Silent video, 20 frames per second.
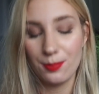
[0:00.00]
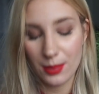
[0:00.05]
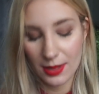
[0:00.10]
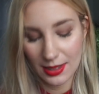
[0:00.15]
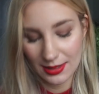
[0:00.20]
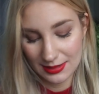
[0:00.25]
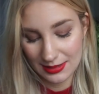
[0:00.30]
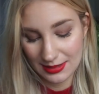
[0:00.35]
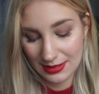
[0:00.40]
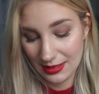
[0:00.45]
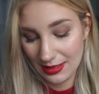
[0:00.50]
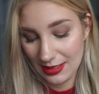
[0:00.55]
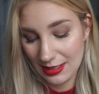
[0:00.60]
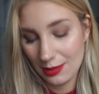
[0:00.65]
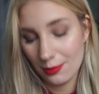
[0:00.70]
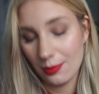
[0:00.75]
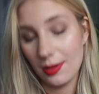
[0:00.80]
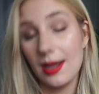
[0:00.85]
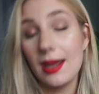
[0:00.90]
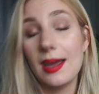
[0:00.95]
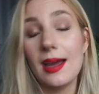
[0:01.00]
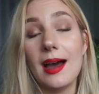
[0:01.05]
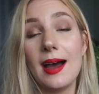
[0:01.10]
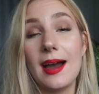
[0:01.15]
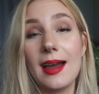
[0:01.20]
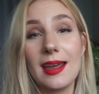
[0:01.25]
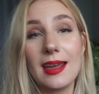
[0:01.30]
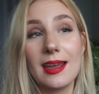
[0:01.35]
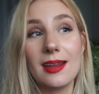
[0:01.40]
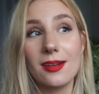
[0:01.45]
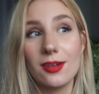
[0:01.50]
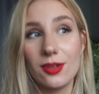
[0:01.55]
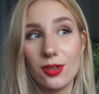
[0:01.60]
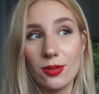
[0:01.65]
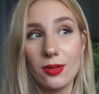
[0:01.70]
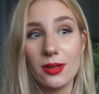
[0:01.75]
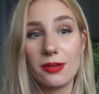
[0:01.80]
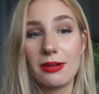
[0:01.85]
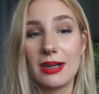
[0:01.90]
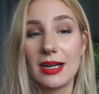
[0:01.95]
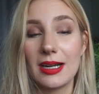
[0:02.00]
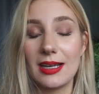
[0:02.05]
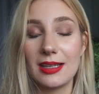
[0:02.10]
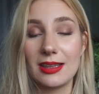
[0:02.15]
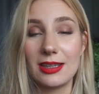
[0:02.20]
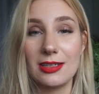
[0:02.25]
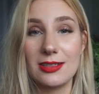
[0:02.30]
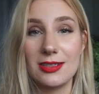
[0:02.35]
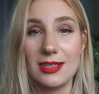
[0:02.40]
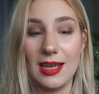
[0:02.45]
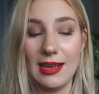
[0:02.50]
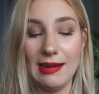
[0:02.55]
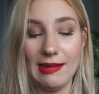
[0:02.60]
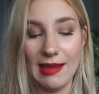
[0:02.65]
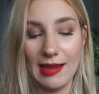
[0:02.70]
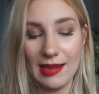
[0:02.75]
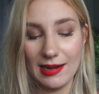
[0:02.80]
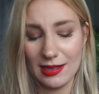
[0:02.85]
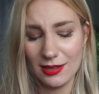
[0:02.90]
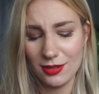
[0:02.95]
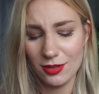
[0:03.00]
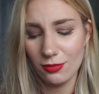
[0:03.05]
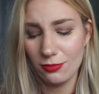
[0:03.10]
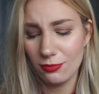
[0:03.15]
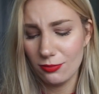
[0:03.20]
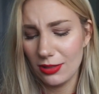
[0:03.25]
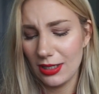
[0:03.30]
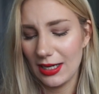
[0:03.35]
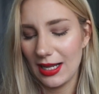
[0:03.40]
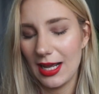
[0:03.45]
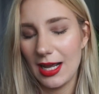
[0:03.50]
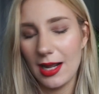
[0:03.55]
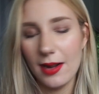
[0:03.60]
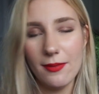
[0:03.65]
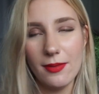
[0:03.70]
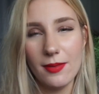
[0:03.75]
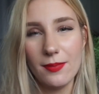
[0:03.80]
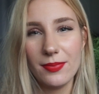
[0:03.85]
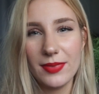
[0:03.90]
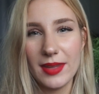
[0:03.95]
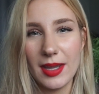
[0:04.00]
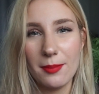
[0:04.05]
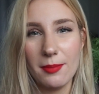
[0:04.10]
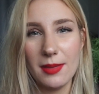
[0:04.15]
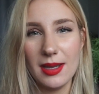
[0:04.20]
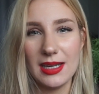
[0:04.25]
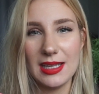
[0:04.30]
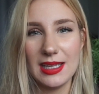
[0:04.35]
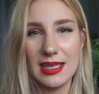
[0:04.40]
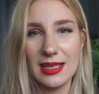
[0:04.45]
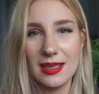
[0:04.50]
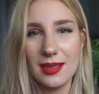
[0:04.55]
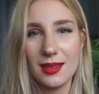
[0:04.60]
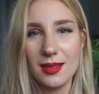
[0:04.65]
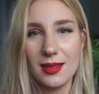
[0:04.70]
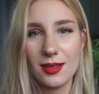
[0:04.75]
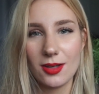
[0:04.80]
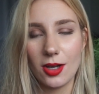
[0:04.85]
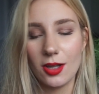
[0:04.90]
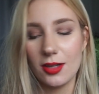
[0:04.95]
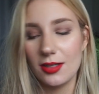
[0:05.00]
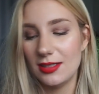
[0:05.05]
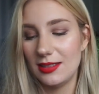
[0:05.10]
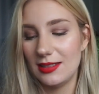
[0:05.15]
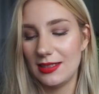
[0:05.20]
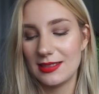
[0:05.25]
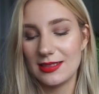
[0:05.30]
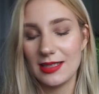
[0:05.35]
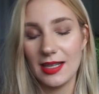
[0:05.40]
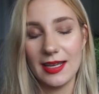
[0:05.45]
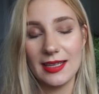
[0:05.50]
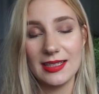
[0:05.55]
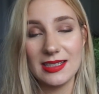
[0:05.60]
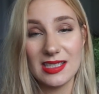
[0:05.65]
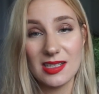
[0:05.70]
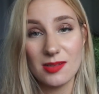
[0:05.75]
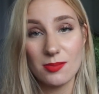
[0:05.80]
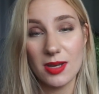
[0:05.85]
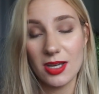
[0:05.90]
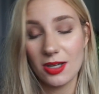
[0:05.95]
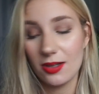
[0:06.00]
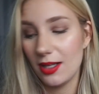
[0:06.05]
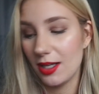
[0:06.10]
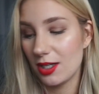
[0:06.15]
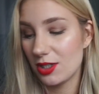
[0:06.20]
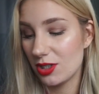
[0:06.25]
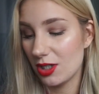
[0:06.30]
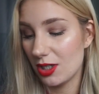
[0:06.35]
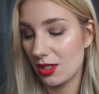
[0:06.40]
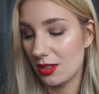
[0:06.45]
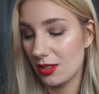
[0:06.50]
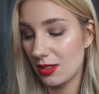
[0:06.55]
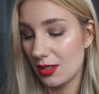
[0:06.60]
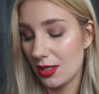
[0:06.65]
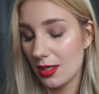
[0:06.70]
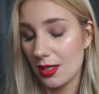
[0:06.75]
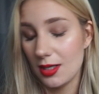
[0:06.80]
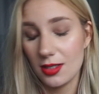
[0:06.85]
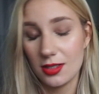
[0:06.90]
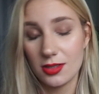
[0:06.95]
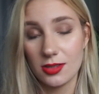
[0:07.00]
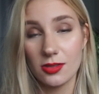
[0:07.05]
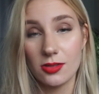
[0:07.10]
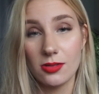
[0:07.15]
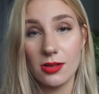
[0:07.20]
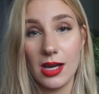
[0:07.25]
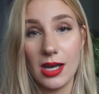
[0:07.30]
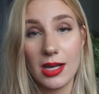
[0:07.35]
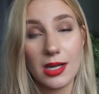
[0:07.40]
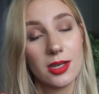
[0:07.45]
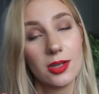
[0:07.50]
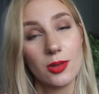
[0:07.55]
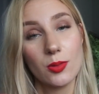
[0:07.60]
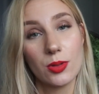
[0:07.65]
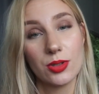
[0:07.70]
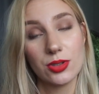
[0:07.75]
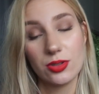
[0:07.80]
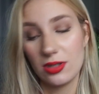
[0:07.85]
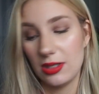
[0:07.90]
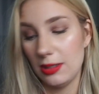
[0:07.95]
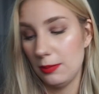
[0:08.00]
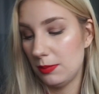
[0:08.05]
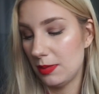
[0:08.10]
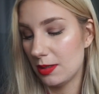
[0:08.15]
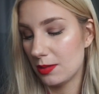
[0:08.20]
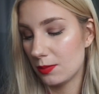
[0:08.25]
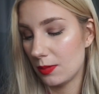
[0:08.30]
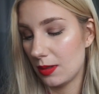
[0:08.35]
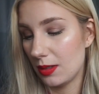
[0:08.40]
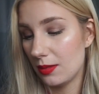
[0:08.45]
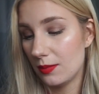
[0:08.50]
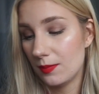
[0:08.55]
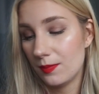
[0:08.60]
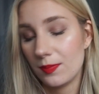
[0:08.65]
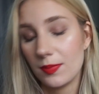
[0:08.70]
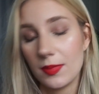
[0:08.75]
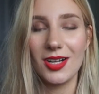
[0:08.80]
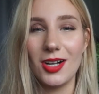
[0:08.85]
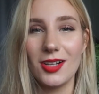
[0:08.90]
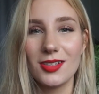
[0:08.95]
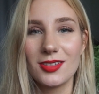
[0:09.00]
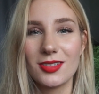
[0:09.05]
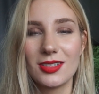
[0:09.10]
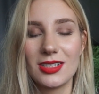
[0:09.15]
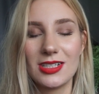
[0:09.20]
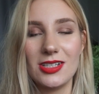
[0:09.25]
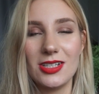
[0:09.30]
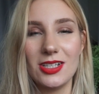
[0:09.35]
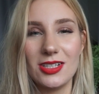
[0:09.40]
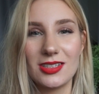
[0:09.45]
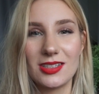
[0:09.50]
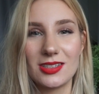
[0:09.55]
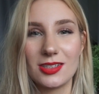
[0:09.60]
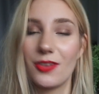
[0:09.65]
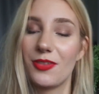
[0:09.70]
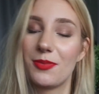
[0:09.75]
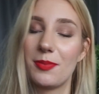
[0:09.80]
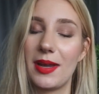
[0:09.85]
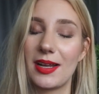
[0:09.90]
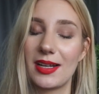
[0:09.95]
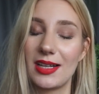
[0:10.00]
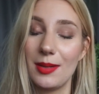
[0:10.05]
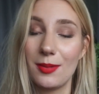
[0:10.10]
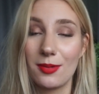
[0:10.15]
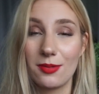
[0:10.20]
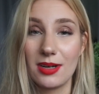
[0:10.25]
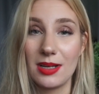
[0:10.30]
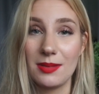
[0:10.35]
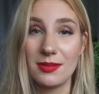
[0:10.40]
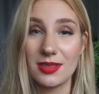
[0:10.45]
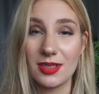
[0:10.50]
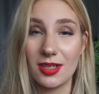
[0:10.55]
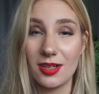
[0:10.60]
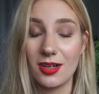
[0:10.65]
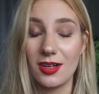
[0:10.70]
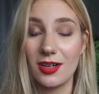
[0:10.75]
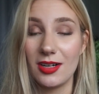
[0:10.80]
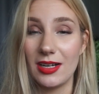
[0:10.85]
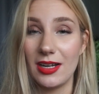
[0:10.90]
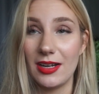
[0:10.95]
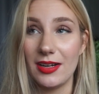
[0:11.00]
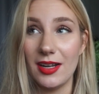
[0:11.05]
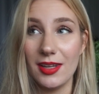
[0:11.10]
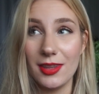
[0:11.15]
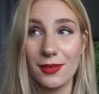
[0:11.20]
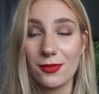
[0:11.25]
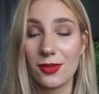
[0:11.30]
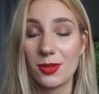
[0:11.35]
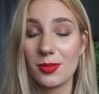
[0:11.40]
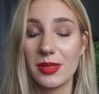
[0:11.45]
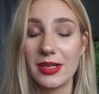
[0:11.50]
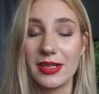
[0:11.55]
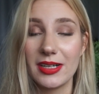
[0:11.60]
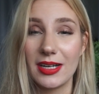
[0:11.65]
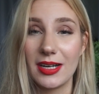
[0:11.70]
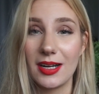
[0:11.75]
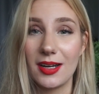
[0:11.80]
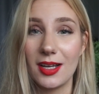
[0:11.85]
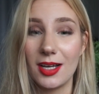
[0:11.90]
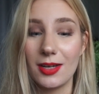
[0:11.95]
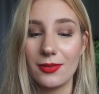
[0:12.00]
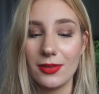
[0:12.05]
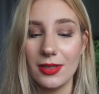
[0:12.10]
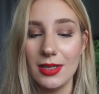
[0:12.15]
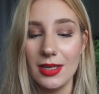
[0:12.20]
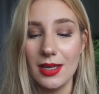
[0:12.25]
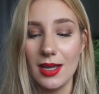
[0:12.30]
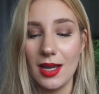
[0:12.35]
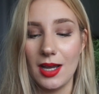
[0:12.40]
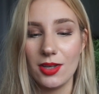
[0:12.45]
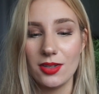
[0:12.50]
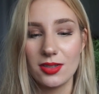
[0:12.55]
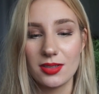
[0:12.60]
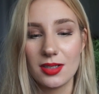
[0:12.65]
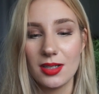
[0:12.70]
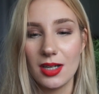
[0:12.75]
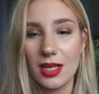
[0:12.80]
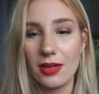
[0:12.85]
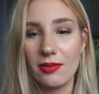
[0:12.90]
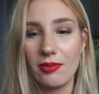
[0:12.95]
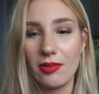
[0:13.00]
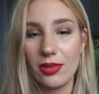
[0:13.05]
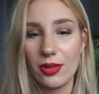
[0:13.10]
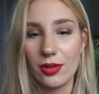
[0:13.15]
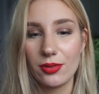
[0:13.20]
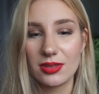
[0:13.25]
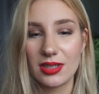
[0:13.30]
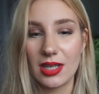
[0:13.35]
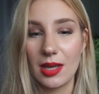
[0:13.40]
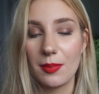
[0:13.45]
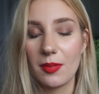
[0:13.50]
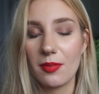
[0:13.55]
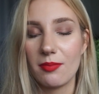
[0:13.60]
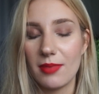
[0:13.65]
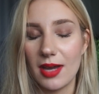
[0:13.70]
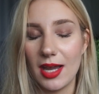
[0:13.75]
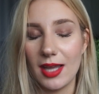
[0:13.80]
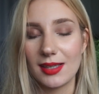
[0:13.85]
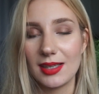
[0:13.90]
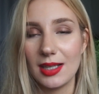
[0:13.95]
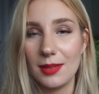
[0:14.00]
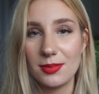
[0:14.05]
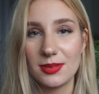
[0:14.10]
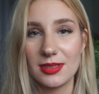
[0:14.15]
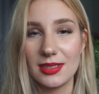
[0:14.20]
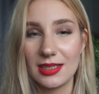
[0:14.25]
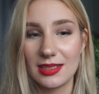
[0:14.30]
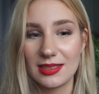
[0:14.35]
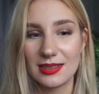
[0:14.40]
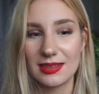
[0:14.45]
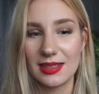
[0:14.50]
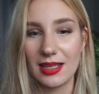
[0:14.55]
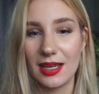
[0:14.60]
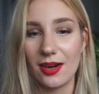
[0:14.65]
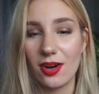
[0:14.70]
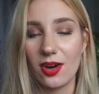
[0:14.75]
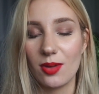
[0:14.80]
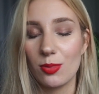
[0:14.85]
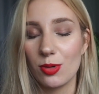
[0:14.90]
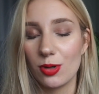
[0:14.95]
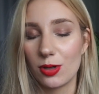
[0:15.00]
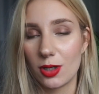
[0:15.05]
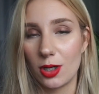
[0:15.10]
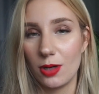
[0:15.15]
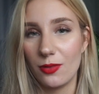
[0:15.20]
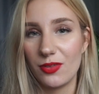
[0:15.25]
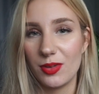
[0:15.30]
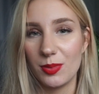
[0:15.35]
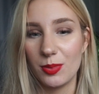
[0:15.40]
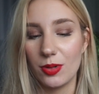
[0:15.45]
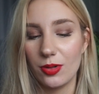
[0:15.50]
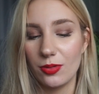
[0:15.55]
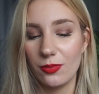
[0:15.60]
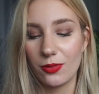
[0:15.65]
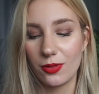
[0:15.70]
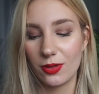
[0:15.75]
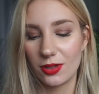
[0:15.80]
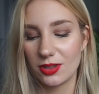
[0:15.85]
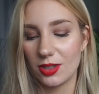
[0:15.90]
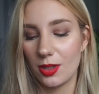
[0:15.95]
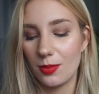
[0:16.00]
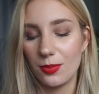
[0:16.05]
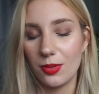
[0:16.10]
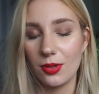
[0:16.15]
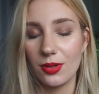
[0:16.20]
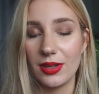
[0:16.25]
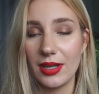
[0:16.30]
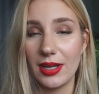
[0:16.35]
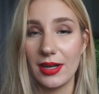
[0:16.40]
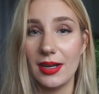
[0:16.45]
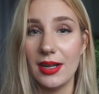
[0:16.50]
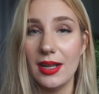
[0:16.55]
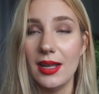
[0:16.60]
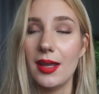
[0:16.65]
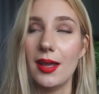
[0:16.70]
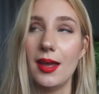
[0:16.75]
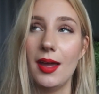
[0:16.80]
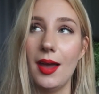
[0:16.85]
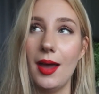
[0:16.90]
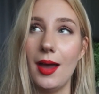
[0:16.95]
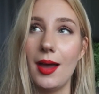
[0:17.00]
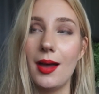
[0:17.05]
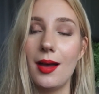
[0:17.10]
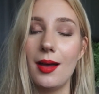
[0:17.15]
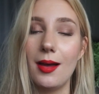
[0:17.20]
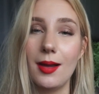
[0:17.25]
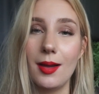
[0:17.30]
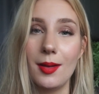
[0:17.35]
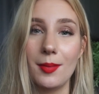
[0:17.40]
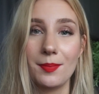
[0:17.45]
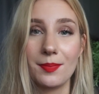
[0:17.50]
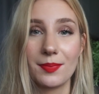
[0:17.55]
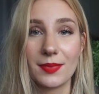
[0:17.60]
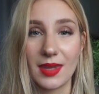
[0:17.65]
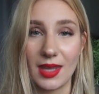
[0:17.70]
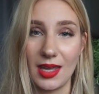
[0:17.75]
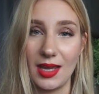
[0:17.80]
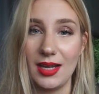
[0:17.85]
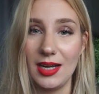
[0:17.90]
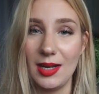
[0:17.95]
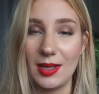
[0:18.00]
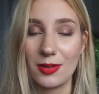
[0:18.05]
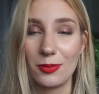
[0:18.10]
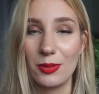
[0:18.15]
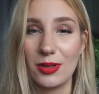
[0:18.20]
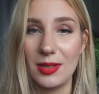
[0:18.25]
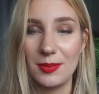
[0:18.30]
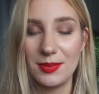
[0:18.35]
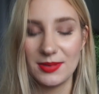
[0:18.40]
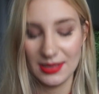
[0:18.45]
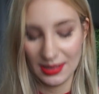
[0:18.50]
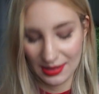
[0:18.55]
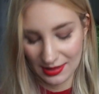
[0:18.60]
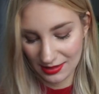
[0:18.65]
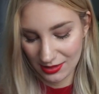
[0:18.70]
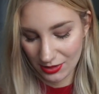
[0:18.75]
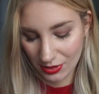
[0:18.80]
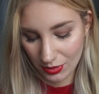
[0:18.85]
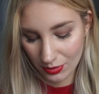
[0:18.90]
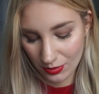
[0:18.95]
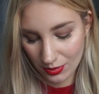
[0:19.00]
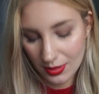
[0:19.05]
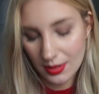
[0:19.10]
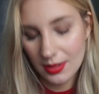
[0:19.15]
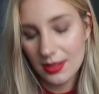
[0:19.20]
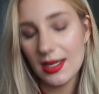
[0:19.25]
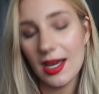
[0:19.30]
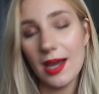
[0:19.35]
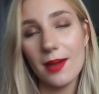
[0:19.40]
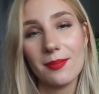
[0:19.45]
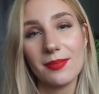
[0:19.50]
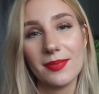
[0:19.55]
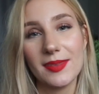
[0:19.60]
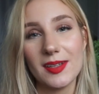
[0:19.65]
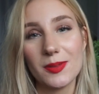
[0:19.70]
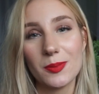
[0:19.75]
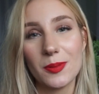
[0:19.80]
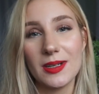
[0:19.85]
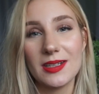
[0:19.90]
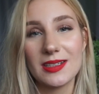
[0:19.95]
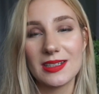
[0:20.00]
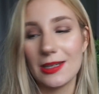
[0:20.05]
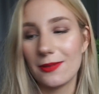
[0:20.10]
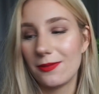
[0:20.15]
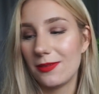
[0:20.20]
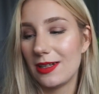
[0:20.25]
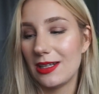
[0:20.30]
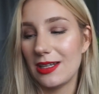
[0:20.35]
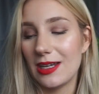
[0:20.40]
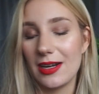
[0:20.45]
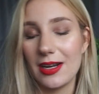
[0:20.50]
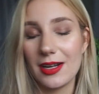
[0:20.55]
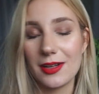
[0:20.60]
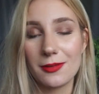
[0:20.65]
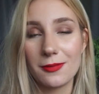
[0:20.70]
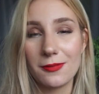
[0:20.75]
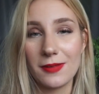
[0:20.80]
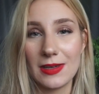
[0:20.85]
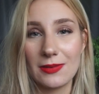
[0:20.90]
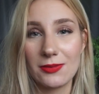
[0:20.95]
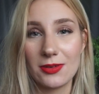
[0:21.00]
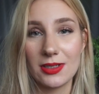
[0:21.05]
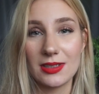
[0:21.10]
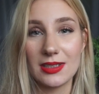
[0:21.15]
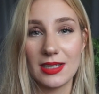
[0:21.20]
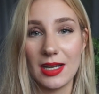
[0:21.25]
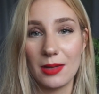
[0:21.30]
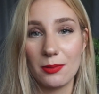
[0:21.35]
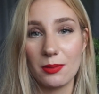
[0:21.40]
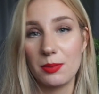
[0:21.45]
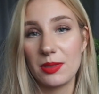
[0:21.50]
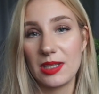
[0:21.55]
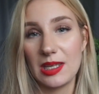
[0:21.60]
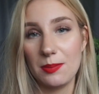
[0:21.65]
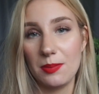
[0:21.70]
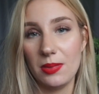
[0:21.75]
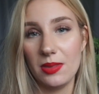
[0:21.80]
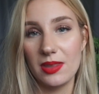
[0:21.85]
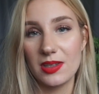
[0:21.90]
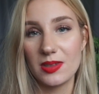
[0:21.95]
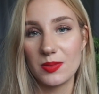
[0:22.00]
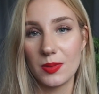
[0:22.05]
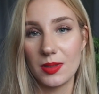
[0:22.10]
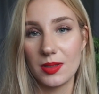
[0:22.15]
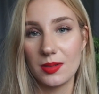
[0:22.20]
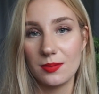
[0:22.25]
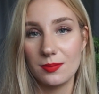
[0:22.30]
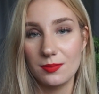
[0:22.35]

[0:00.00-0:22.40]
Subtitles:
But either way, I do really like this shade and I don't really have that many colors this light in my collection. So I do want to keep this one. Also, the NYX Soft Matte Lip Creams are another formula that I love. I just love those type of matte lipsticks that are more comfortable, for example, than a liquid lipstick. So yeah, this one is definitely another favorite and I will be keeping this one.